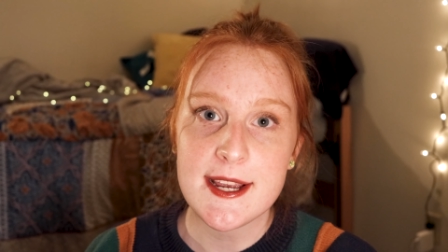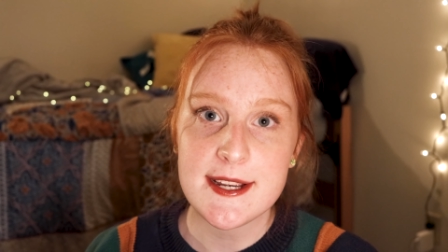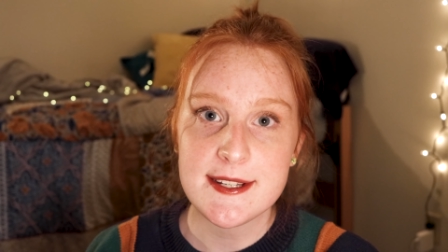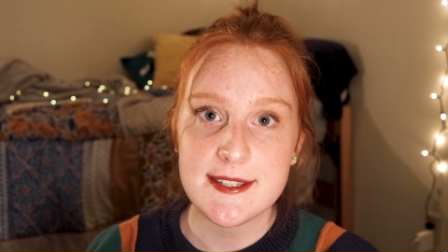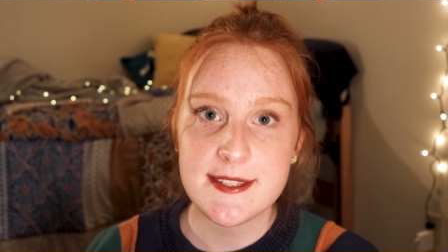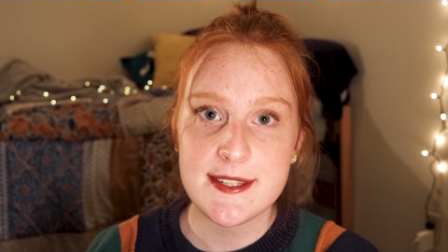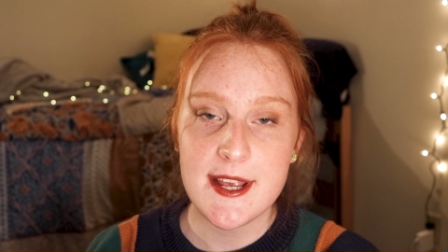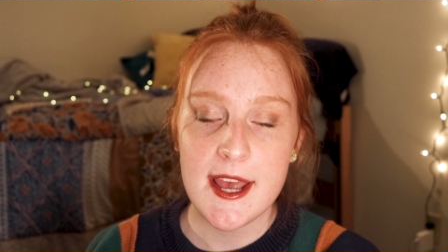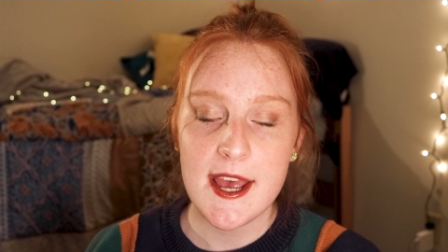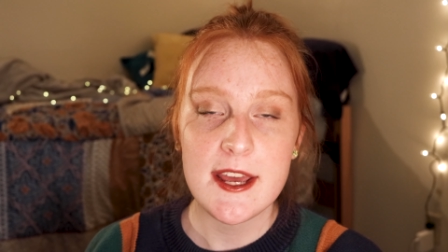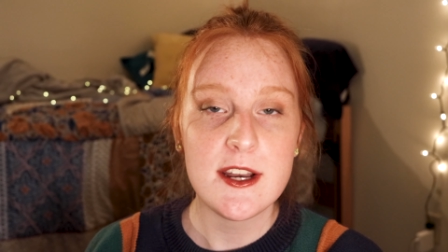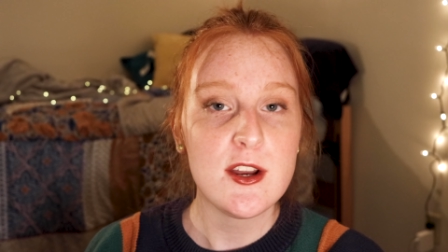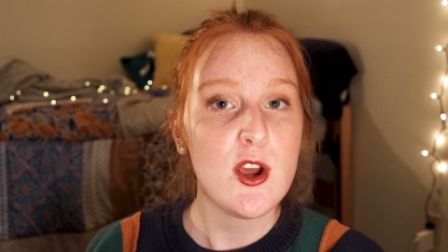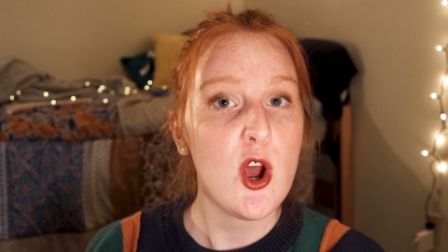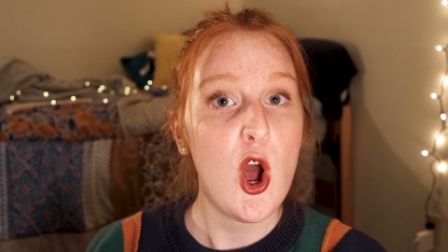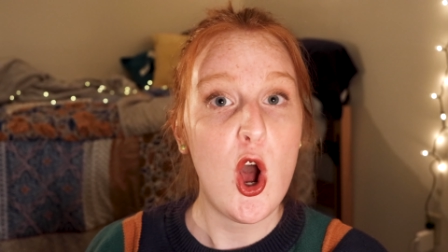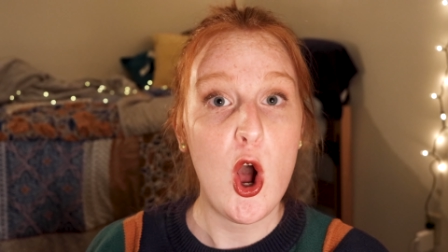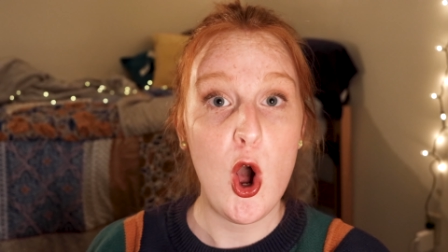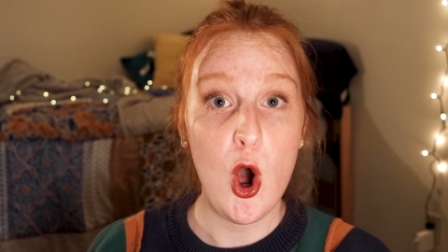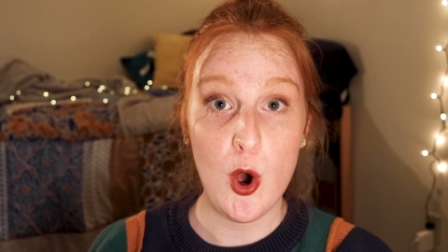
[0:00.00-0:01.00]
I said
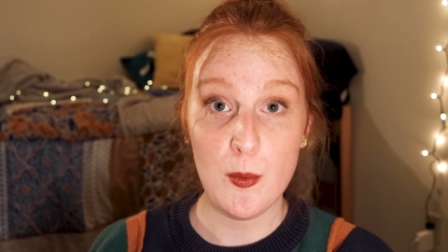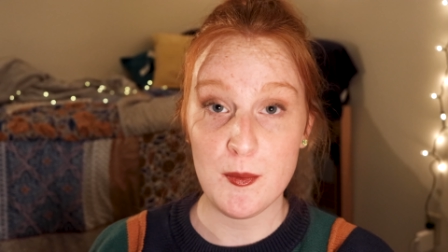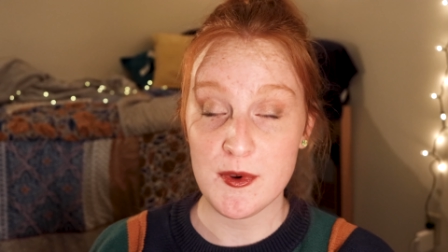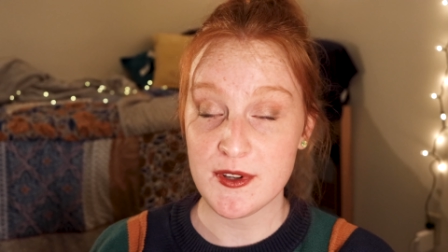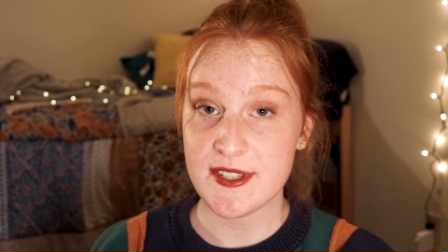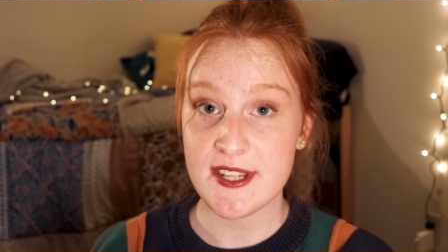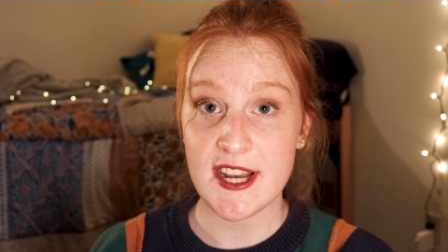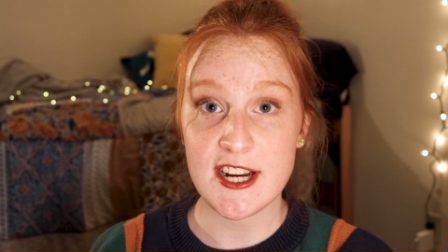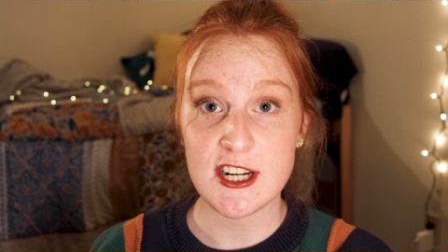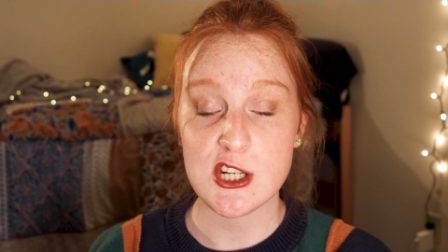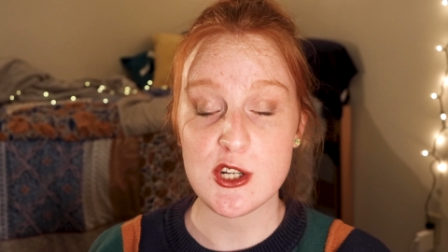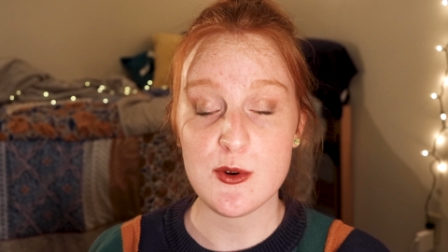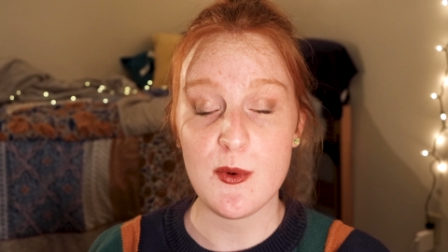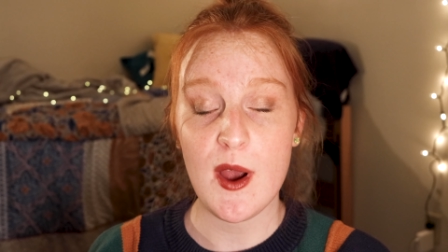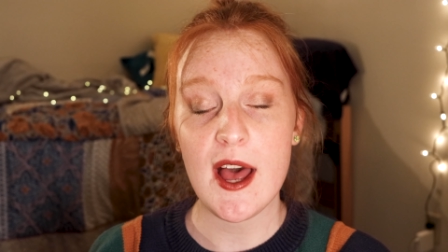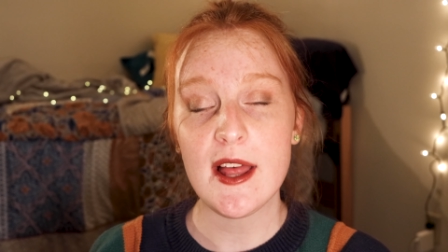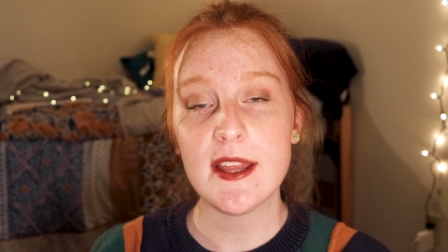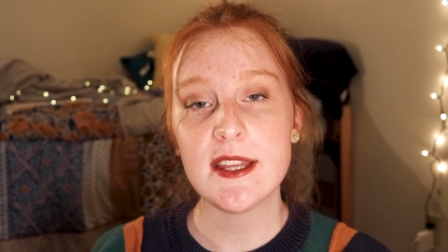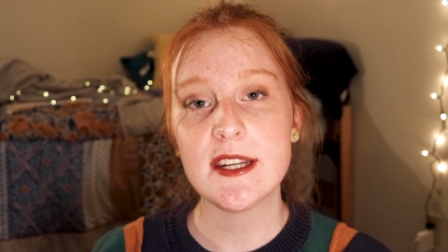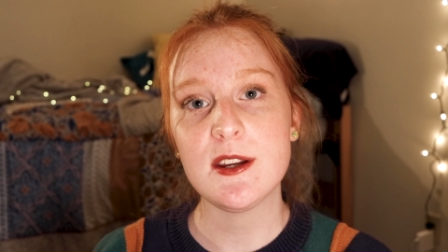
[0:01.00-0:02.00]

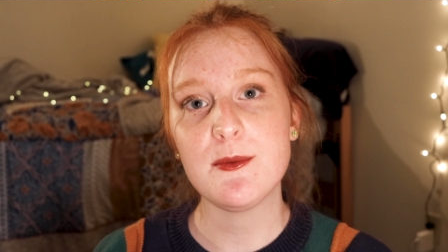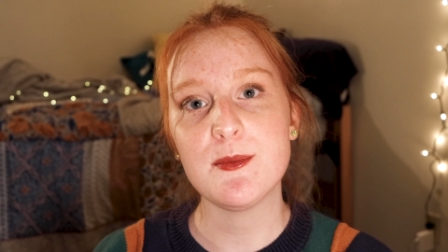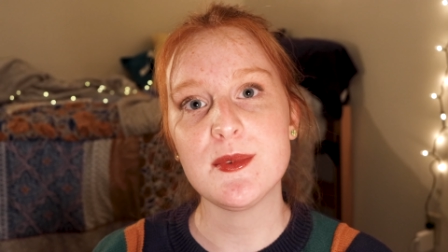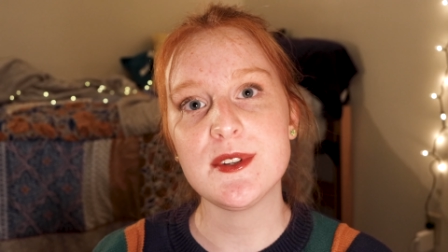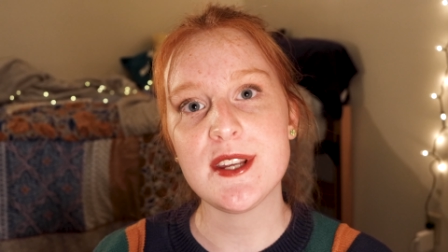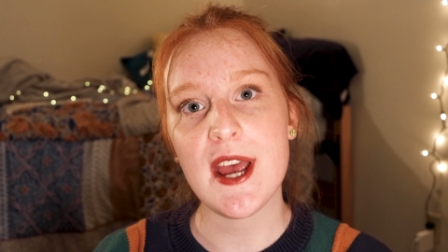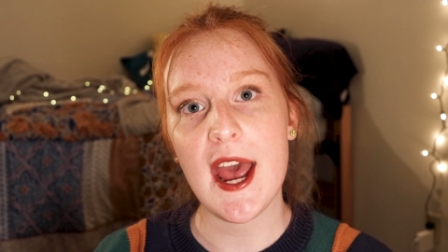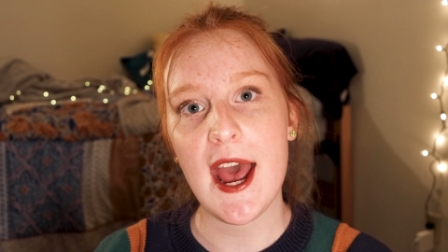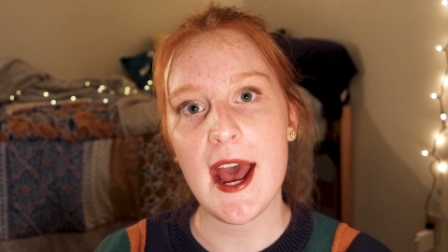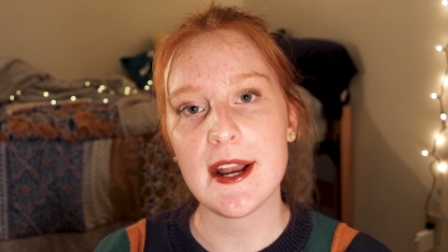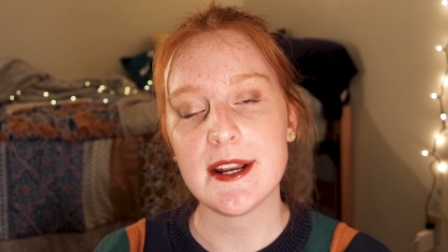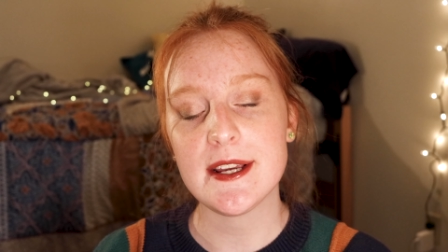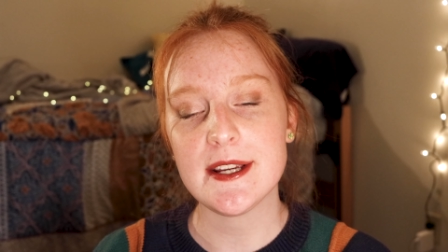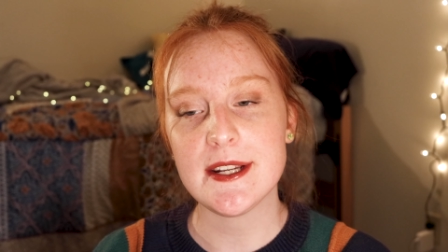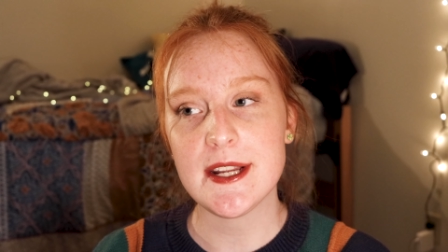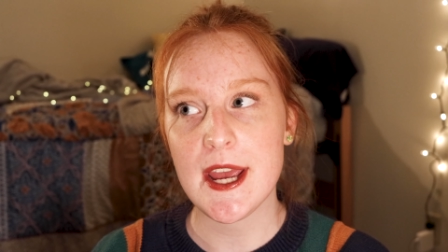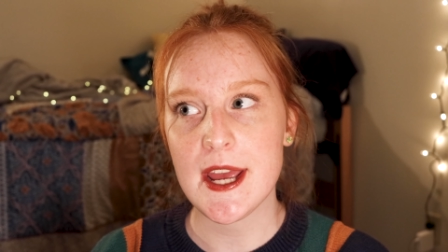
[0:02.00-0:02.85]
homosexuality was added